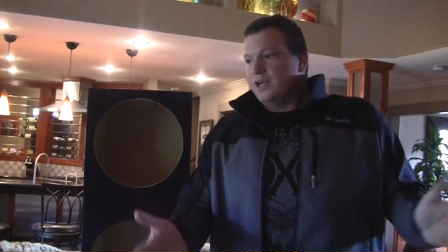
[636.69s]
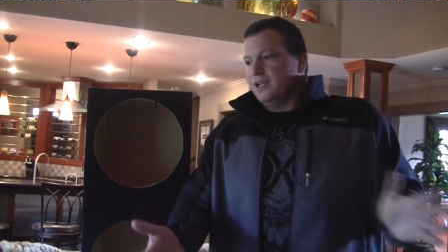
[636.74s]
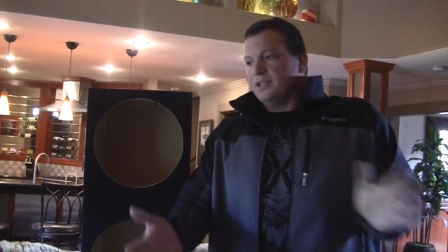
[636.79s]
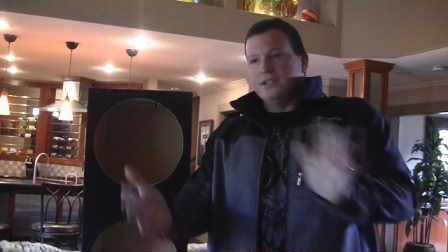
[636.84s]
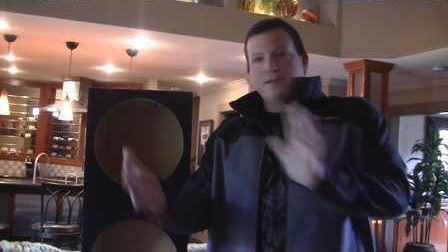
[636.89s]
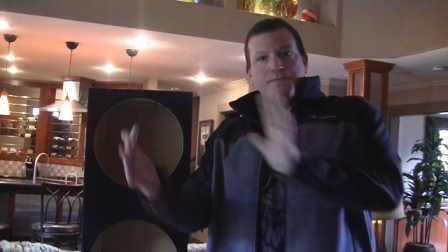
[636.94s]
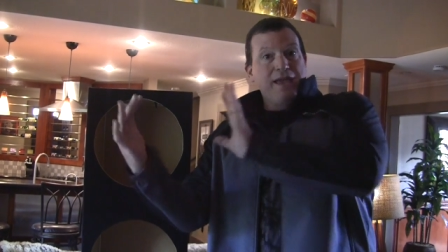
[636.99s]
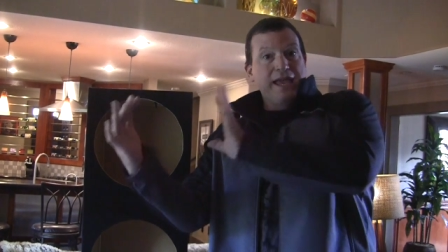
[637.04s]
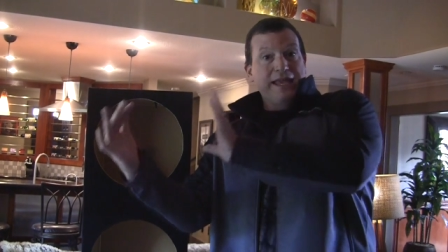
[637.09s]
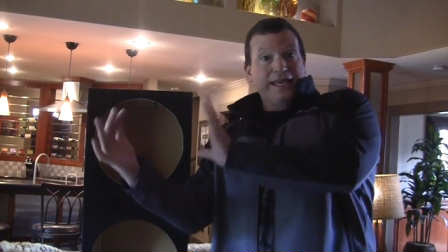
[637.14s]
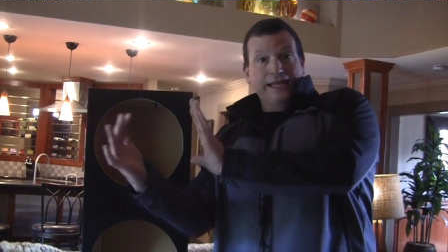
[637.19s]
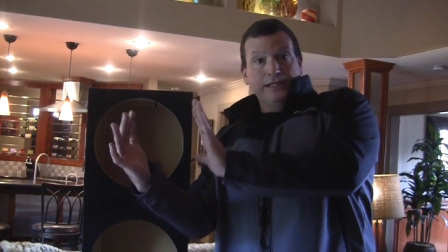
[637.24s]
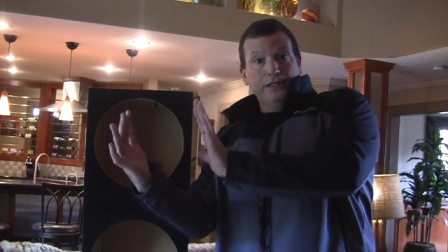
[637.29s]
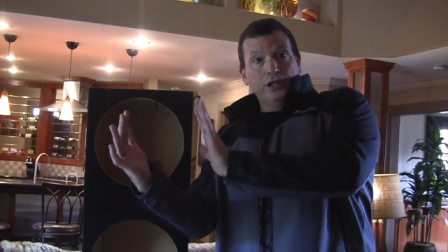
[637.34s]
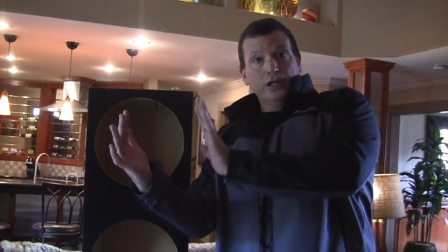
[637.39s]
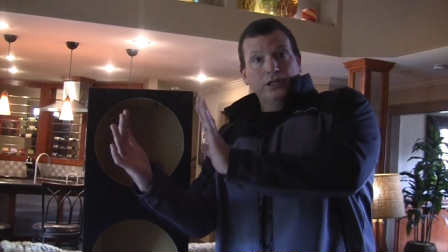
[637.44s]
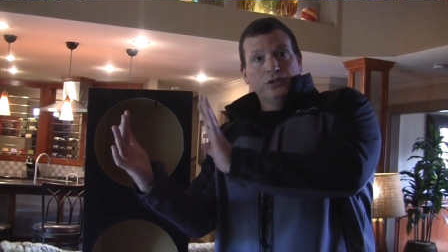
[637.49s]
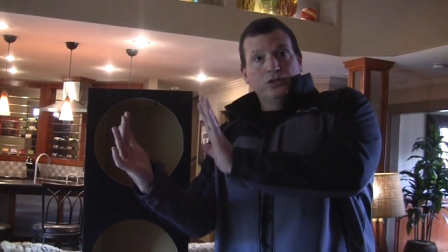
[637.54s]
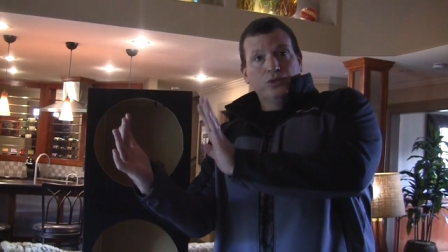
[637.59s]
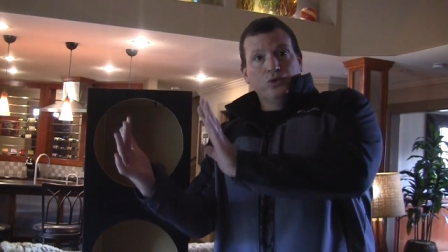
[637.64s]
to make it
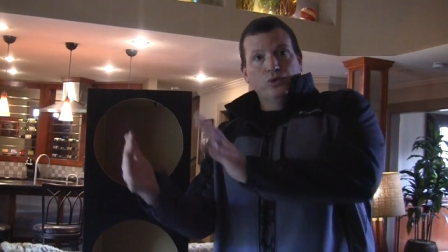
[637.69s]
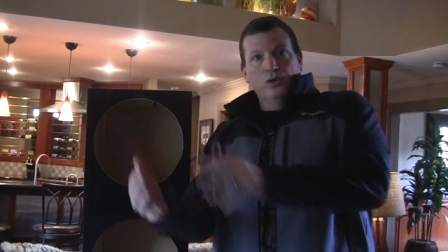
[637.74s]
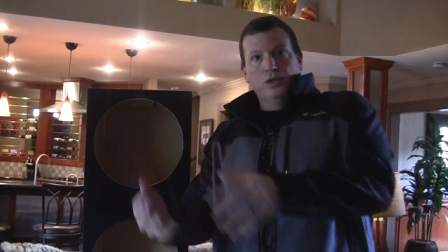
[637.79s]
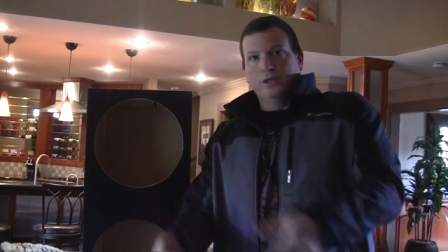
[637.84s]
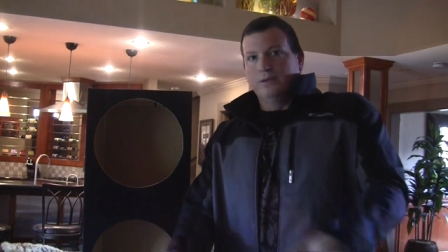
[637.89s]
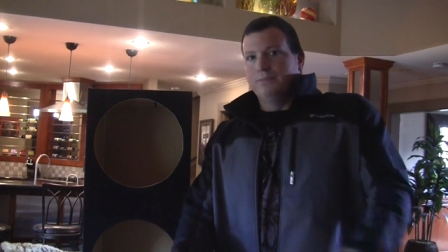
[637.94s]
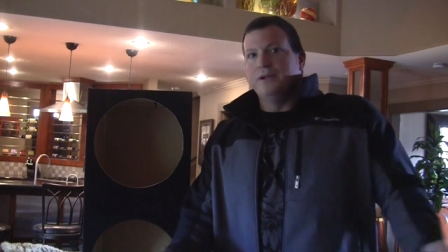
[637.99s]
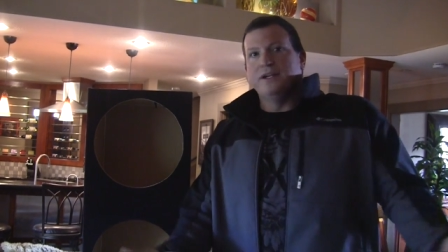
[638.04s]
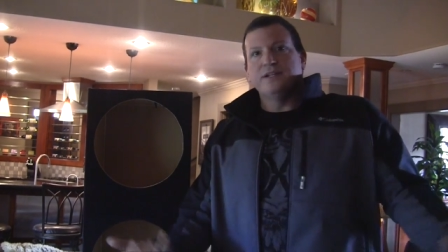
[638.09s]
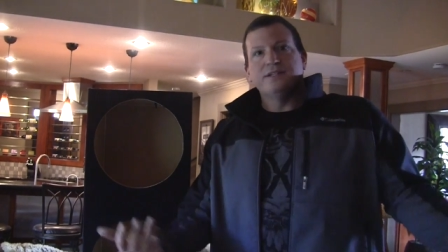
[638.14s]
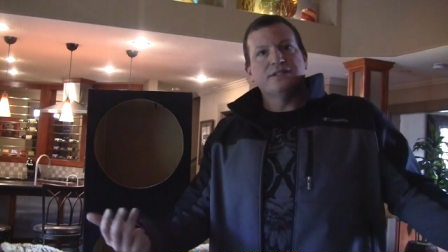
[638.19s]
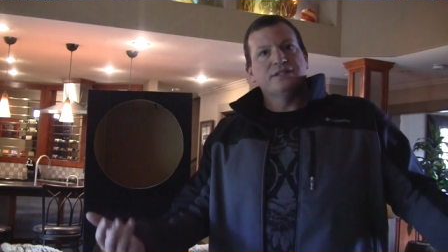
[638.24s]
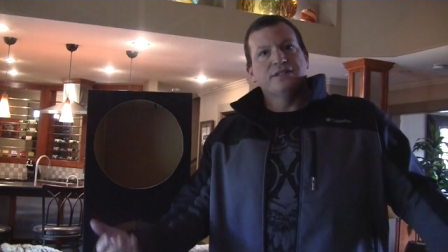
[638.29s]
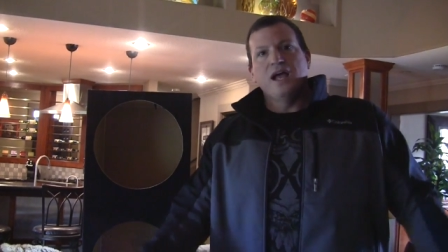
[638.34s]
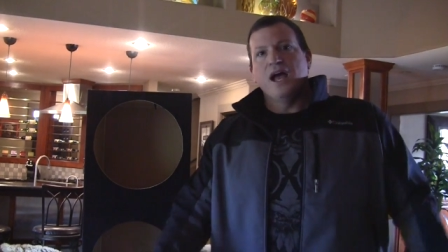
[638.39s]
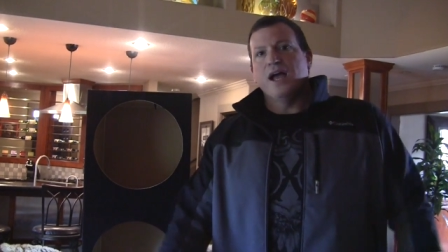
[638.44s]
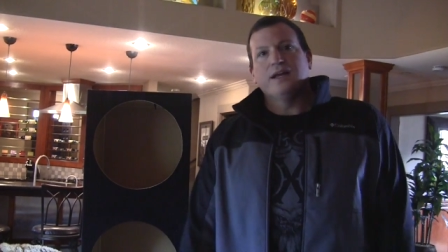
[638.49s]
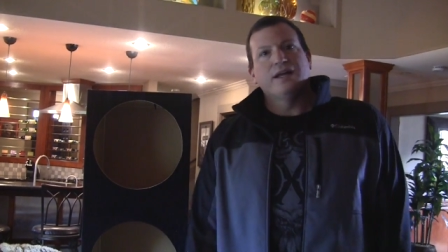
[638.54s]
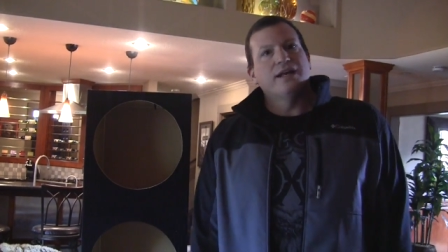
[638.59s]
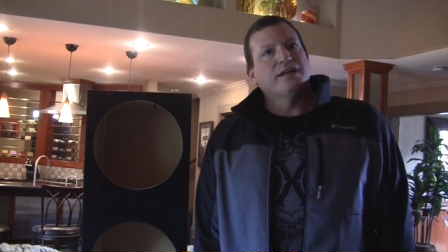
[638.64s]
look cool, but it's
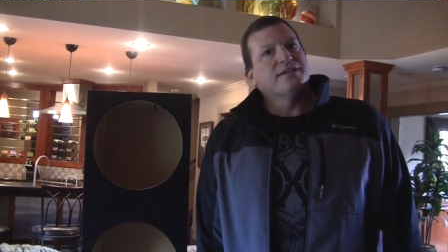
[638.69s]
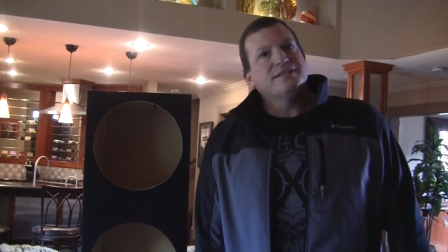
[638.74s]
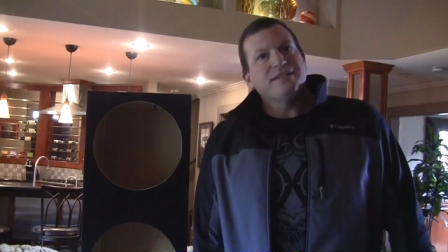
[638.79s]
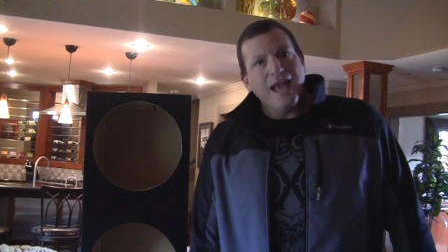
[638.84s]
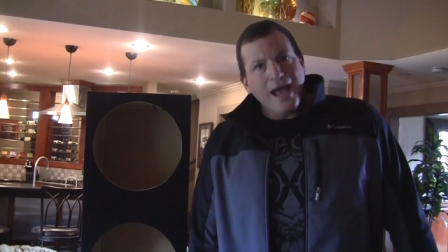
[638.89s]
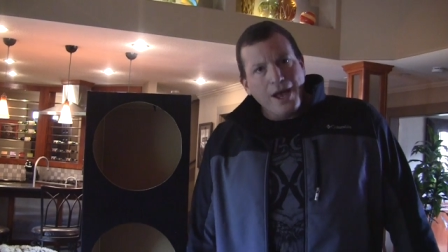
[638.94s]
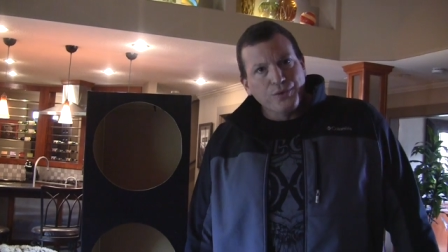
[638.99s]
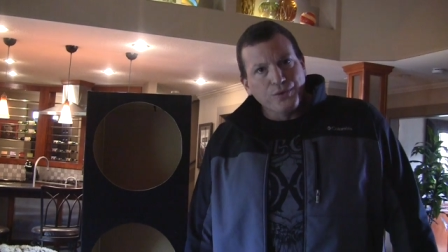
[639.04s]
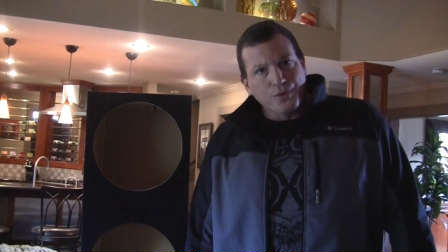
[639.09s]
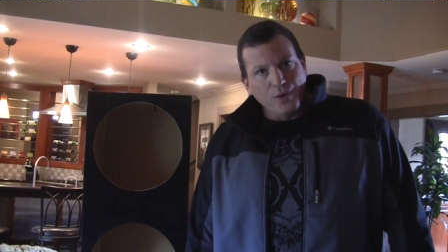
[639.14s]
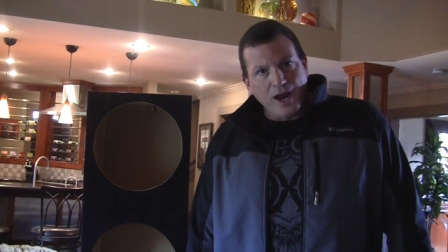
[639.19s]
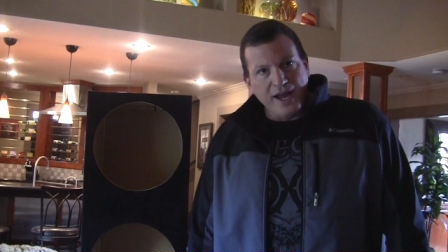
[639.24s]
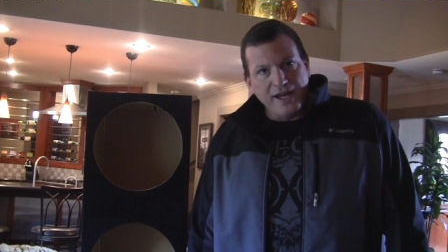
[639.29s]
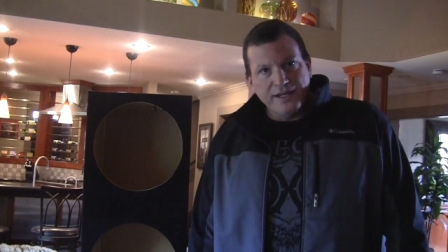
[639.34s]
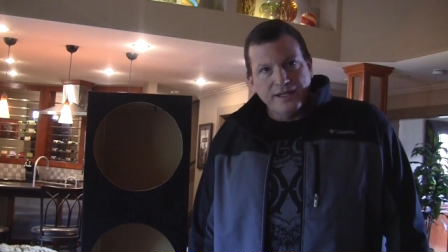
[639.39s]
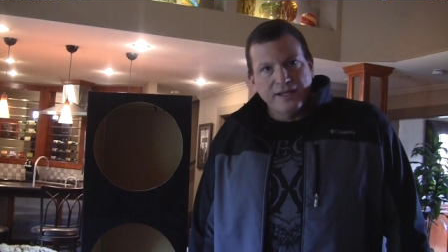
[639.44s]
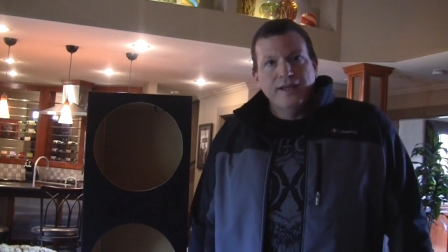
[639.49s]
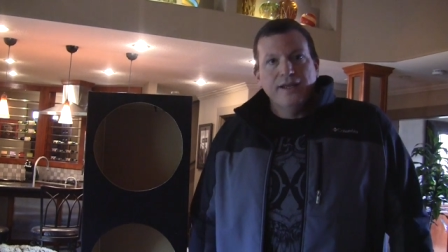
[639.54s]
not going to sound right.